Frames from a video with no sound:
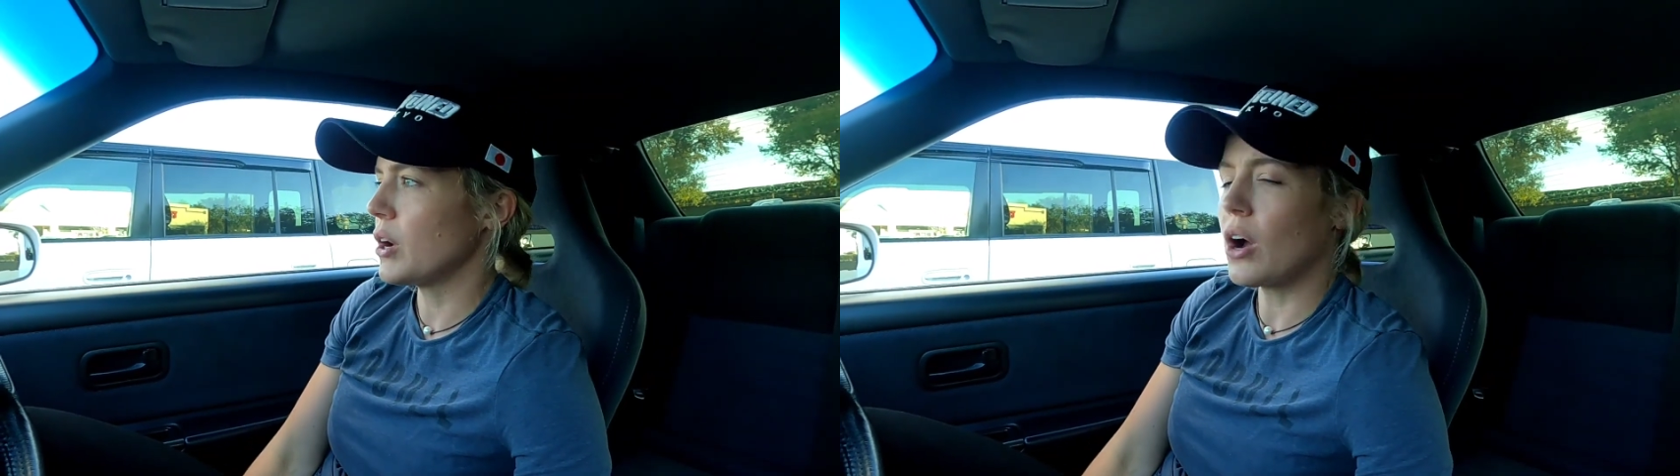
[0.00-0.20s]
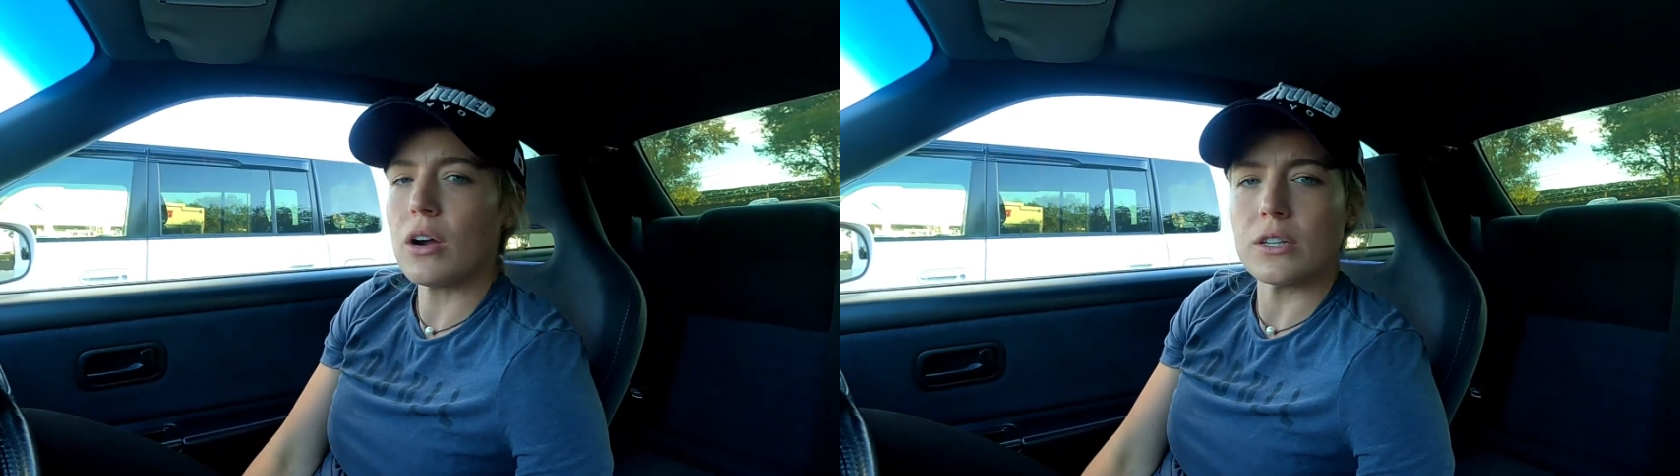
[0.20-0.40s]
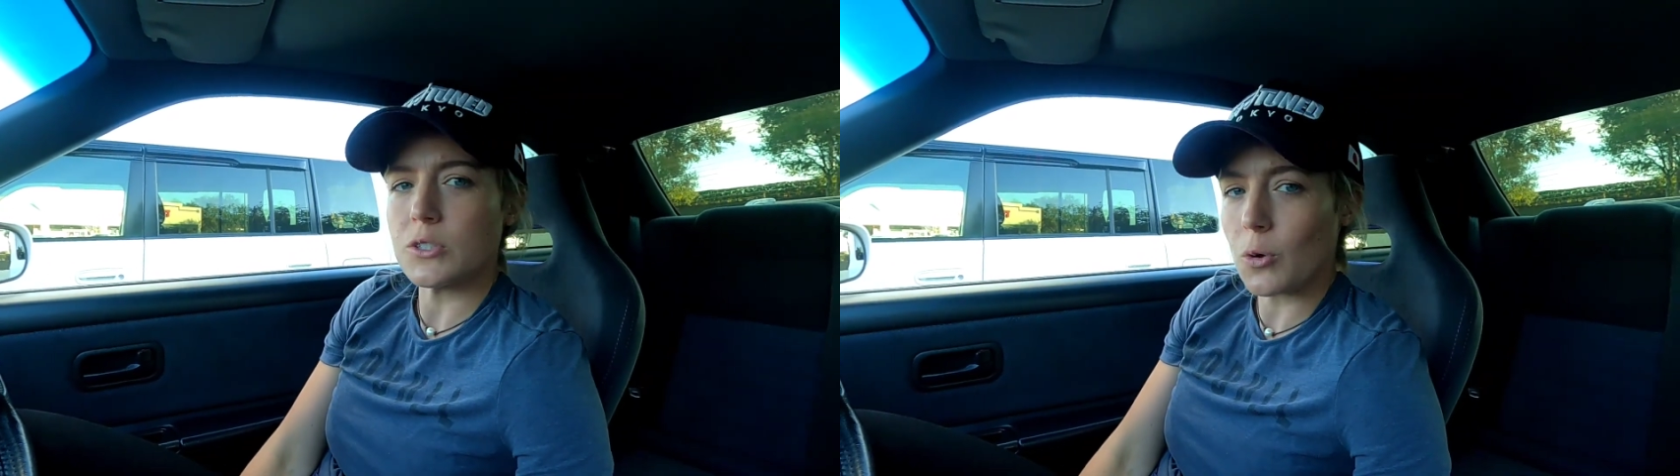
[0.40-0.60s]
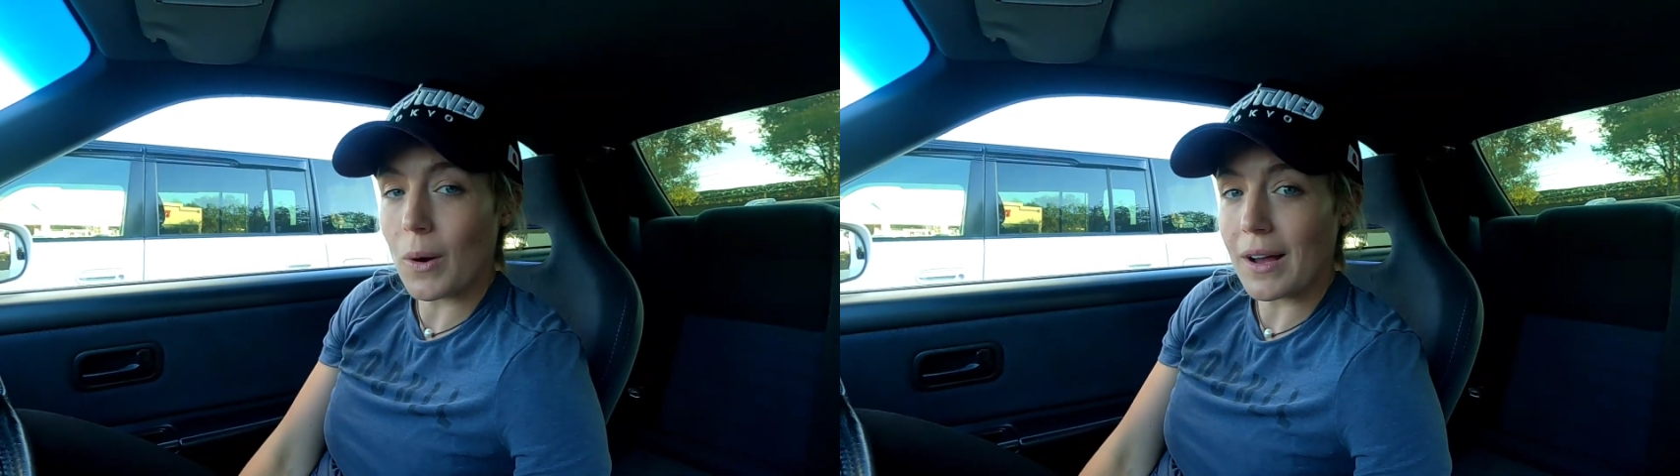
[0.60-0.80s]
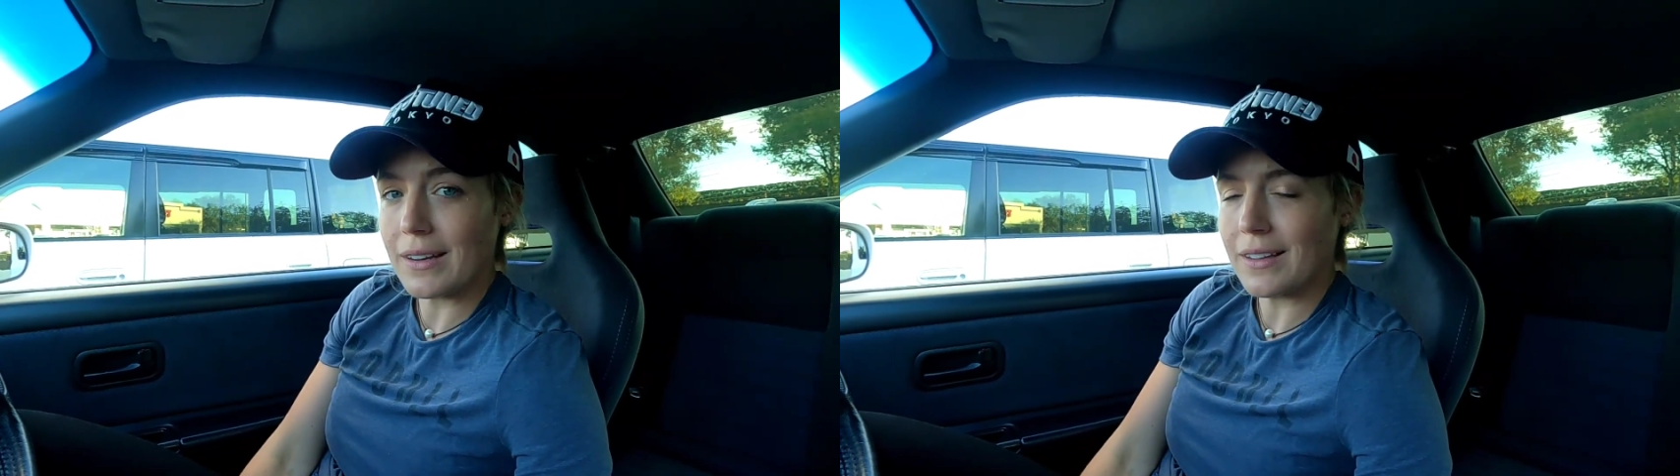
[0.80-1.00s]
car
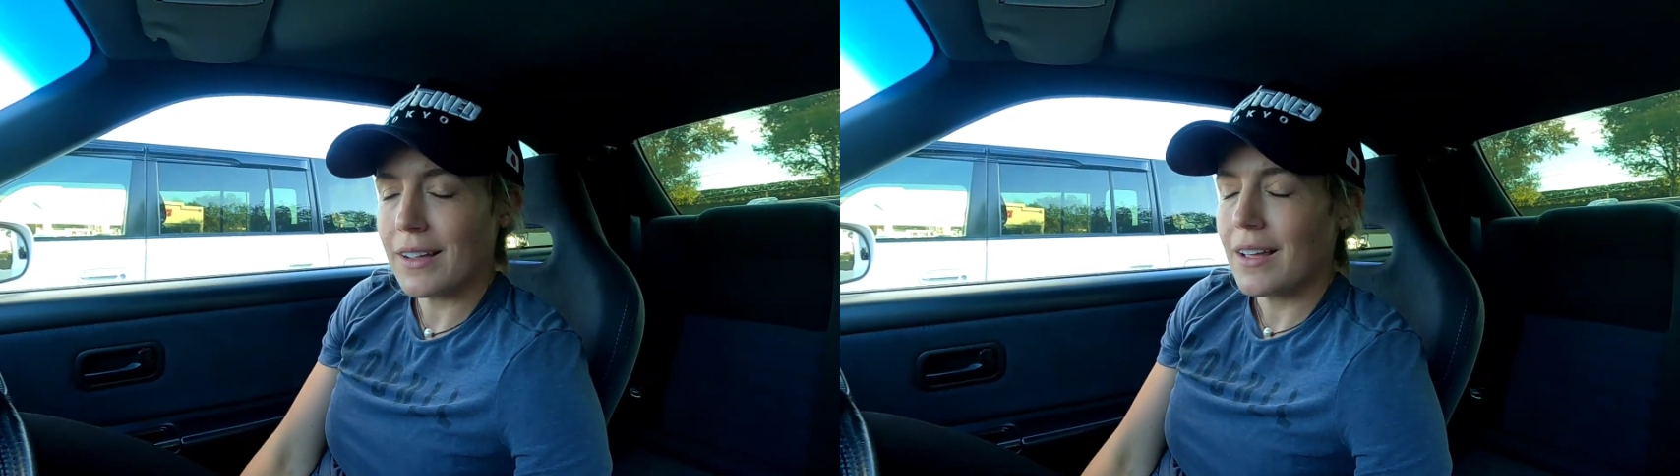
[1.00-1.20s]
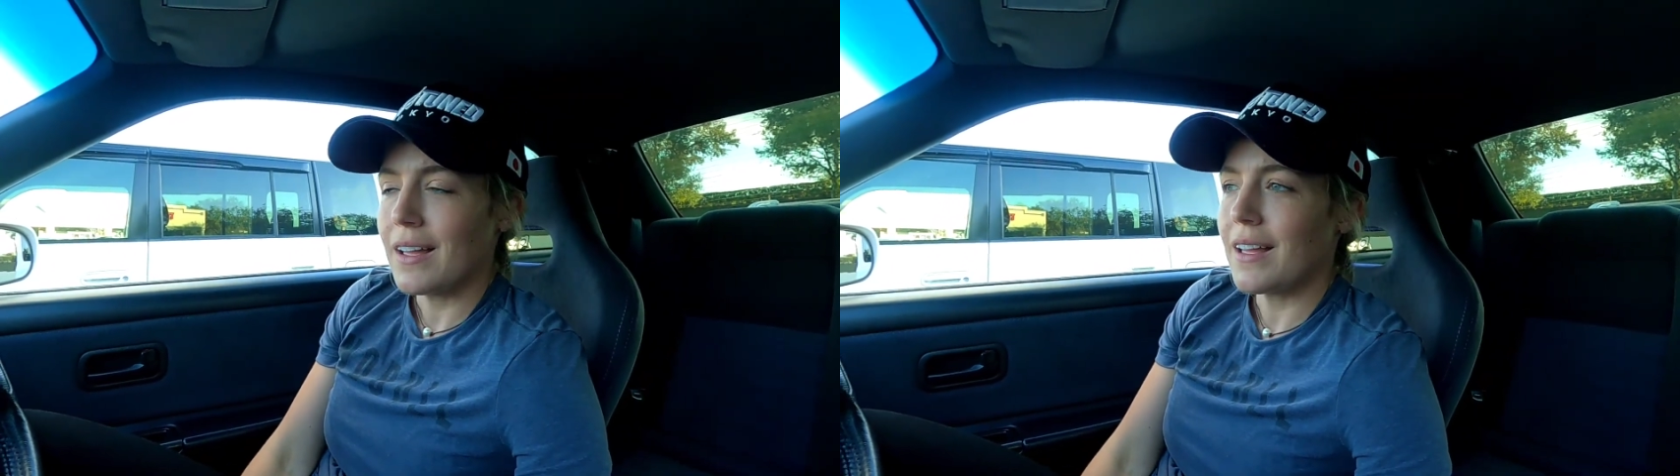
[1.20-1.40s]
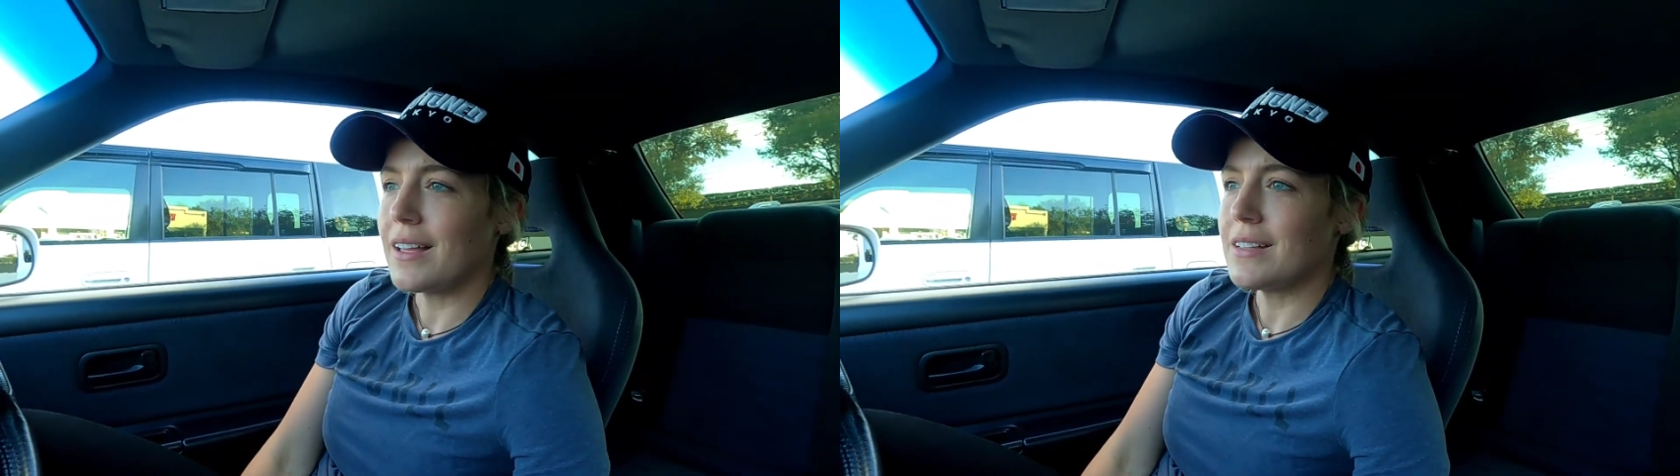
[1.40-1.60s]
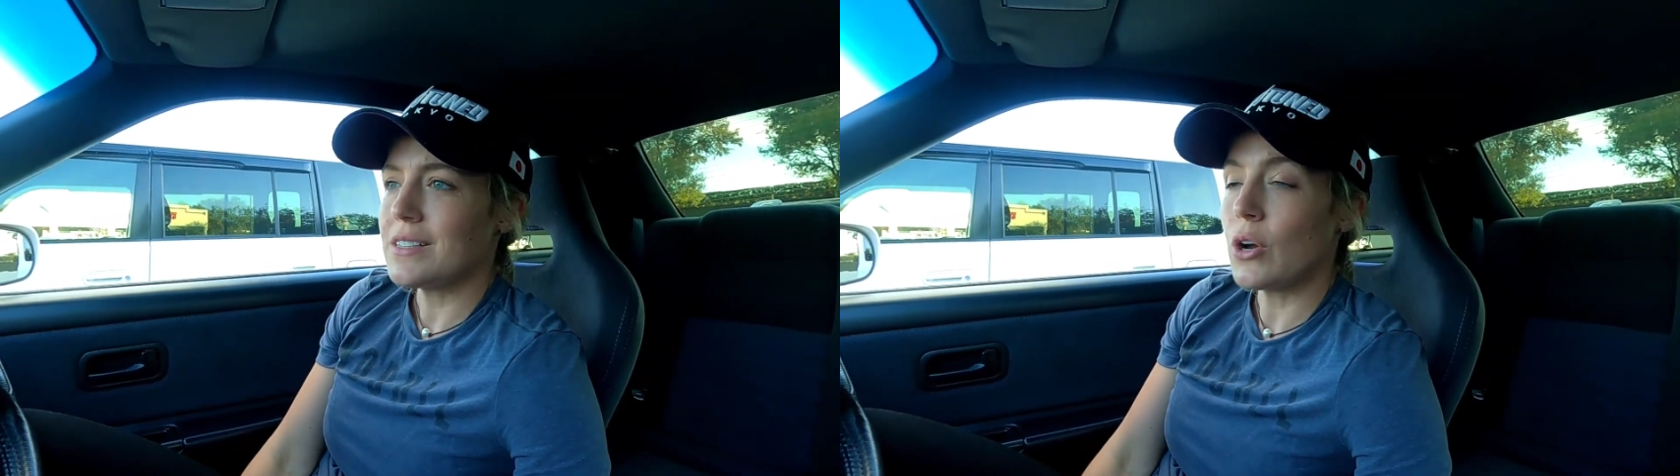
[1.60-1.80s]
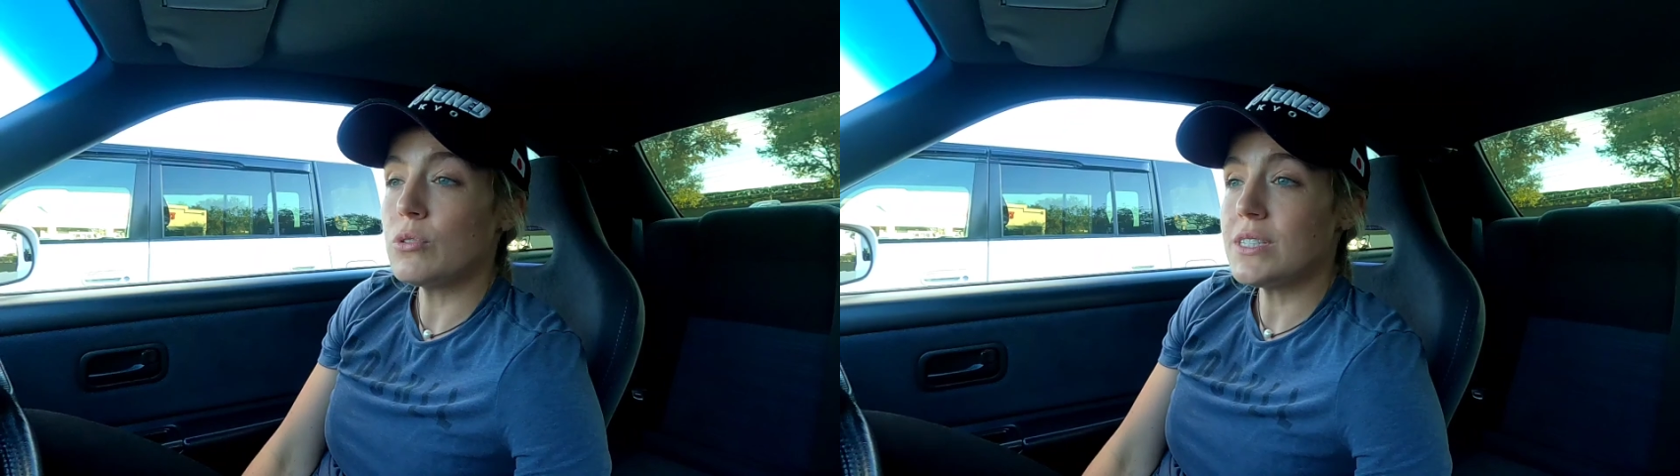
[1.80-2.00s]
squad,
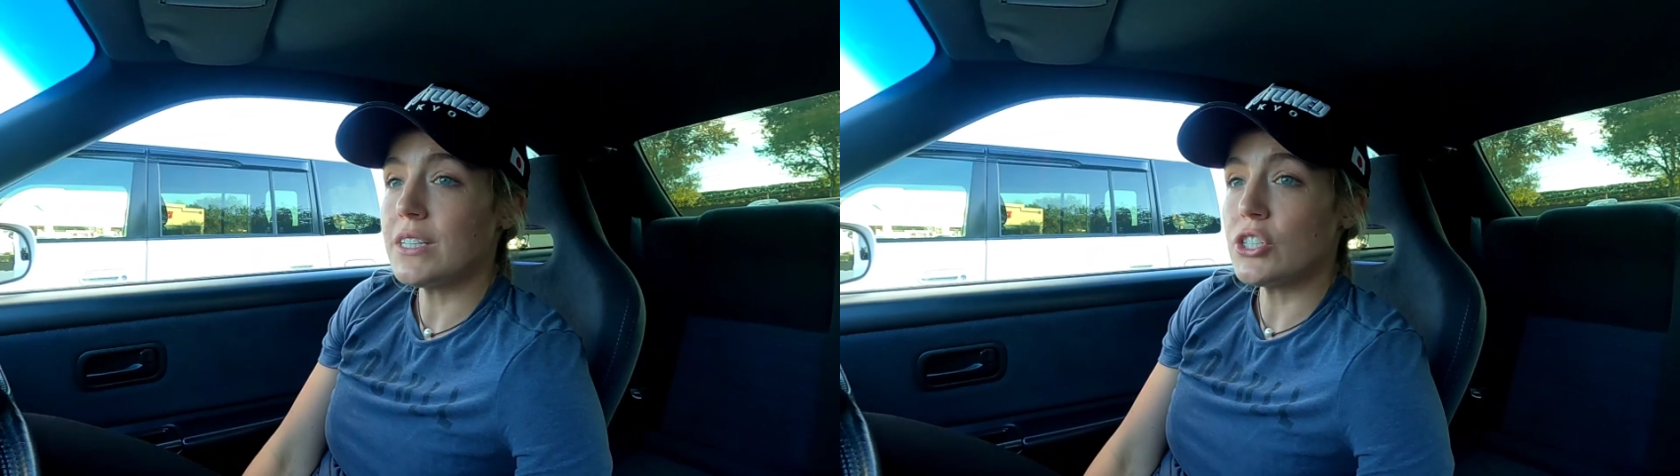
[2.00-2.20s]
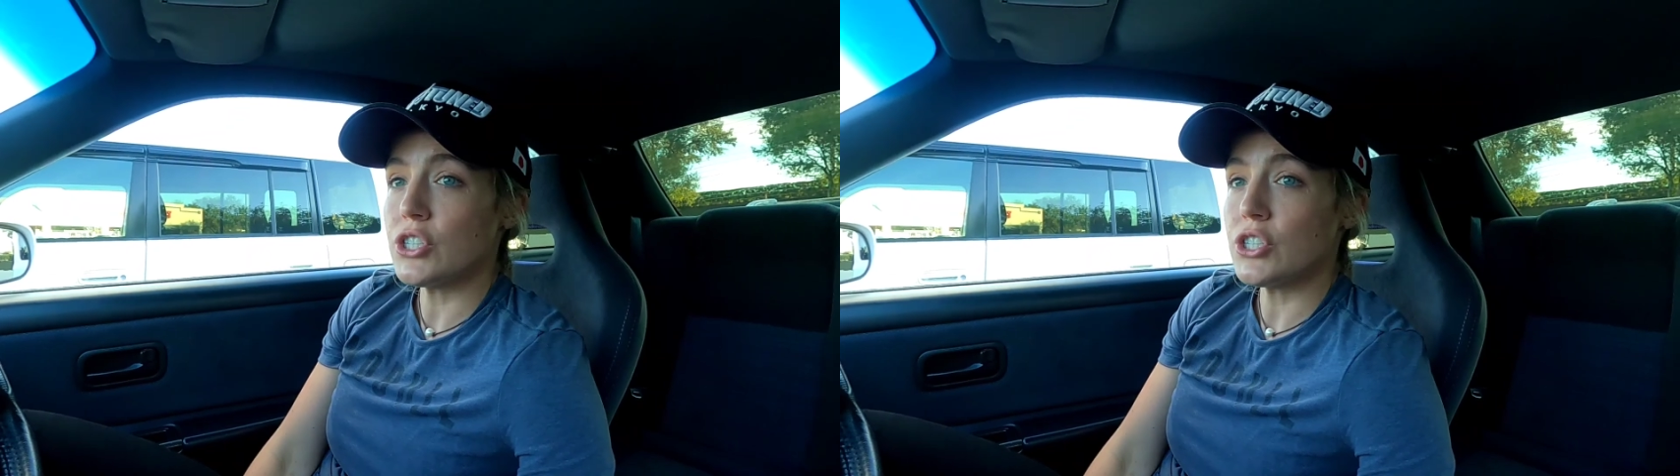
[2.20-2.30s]
is hosting